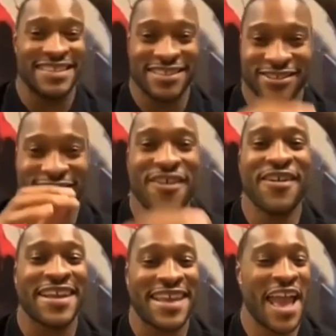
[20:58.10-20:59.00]
So
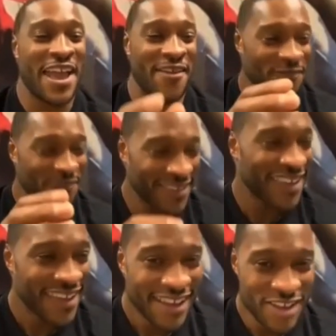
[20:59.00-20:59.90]
during the game,
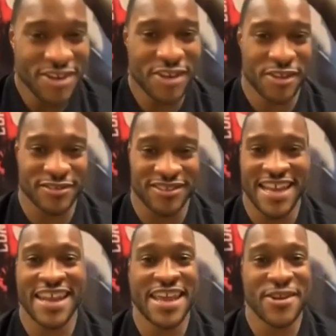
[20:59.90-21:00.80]
those
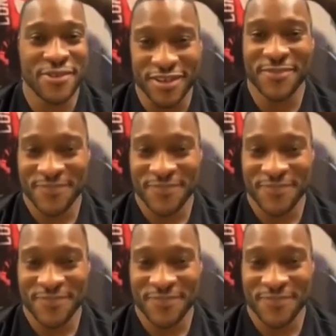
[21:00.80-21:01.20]
jet heaters?